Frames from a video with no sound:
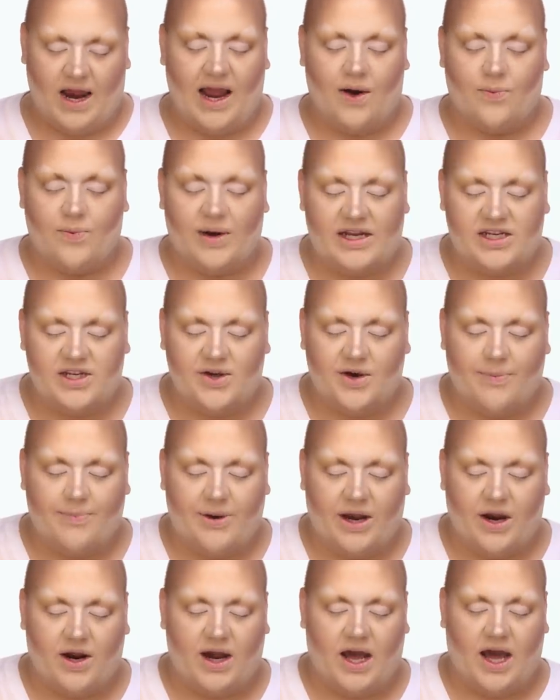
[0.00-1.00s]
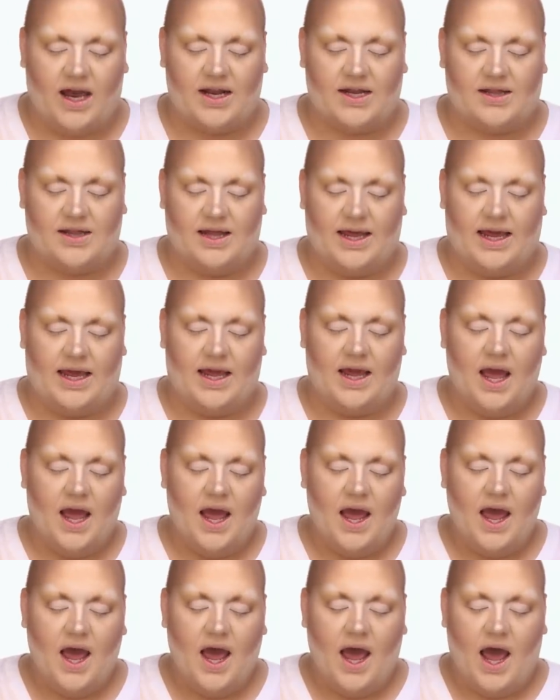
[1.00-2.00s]
I redo it periodically
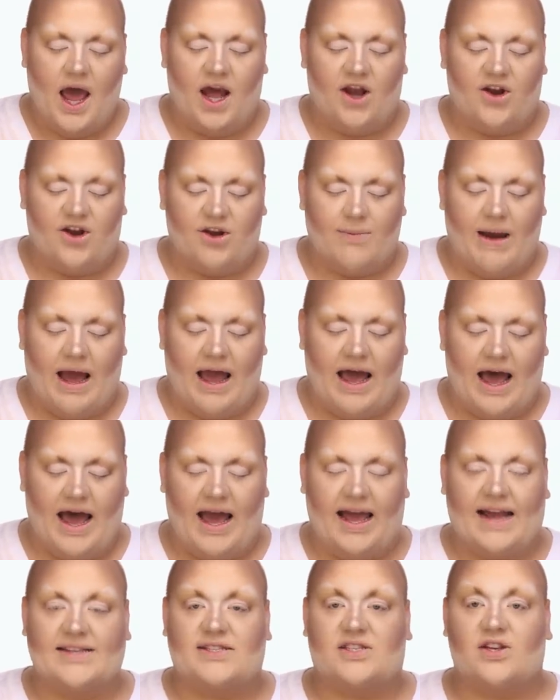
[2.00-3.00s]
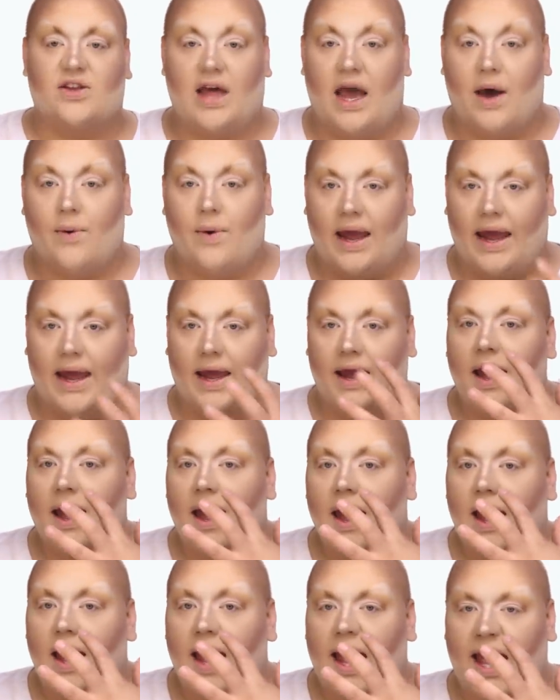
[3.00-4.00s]
under my eyes so that way
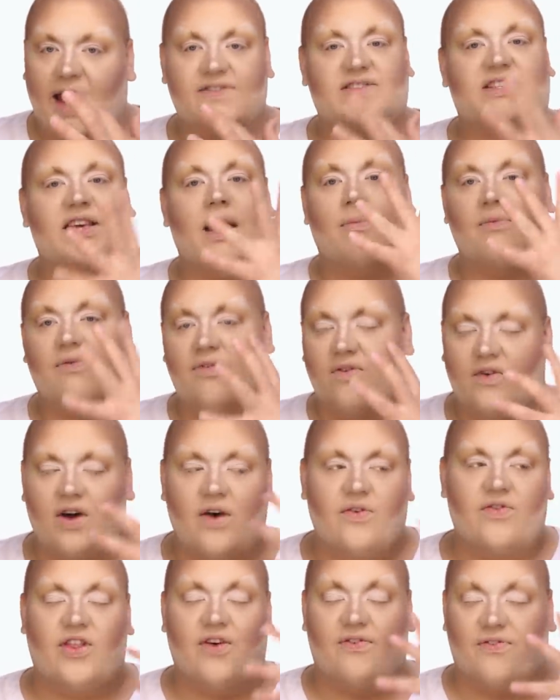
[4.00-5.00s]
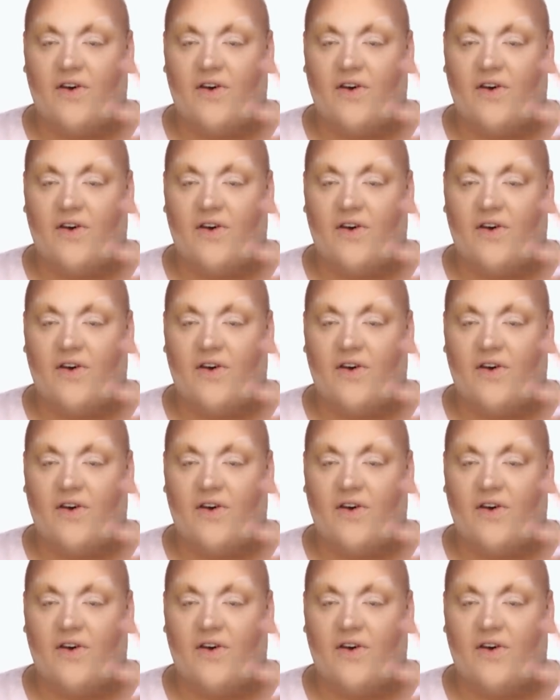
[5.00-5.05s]
if some, the